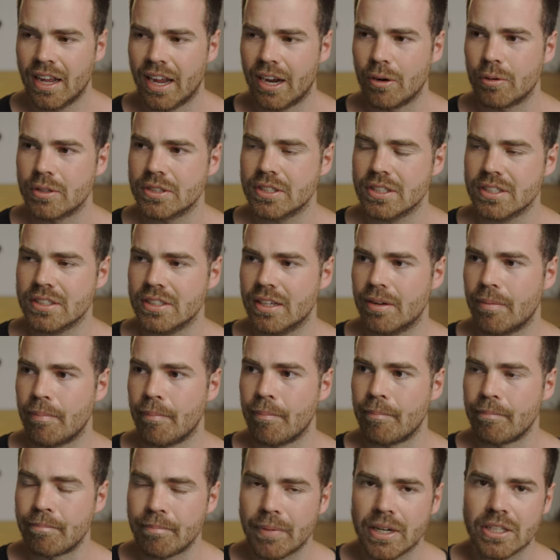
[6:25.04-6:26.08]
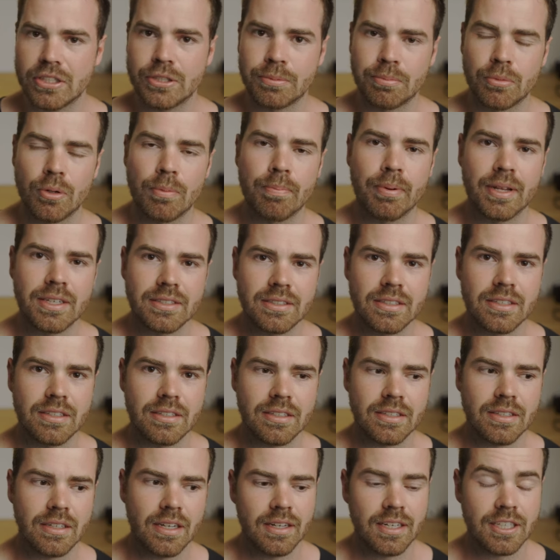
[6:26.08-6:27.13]
it was just a much more
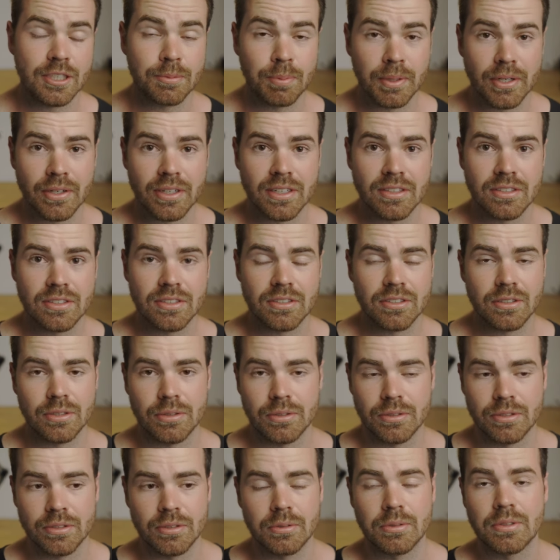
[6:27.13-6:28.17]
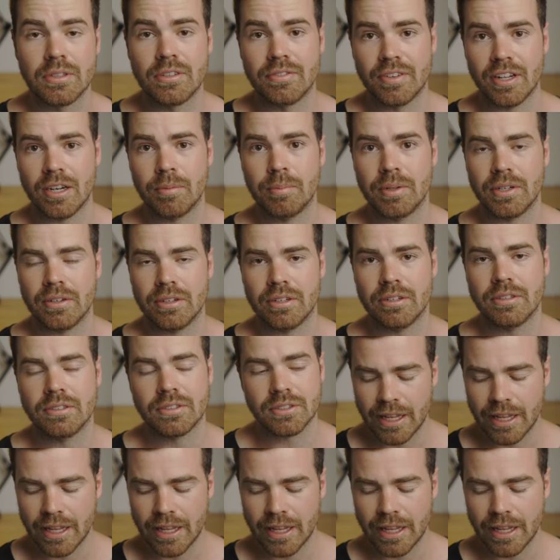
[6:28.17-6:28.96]
pleasant experience to do development on.